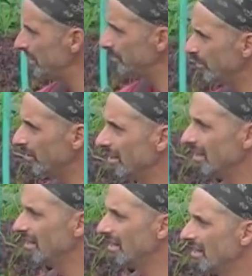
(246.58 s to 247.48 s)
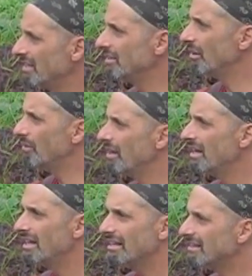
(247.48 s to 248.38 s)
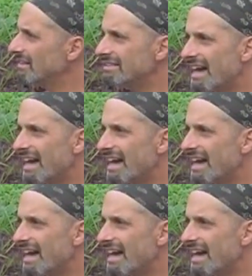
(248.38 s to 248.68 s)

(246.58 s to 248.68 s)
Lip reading: people. These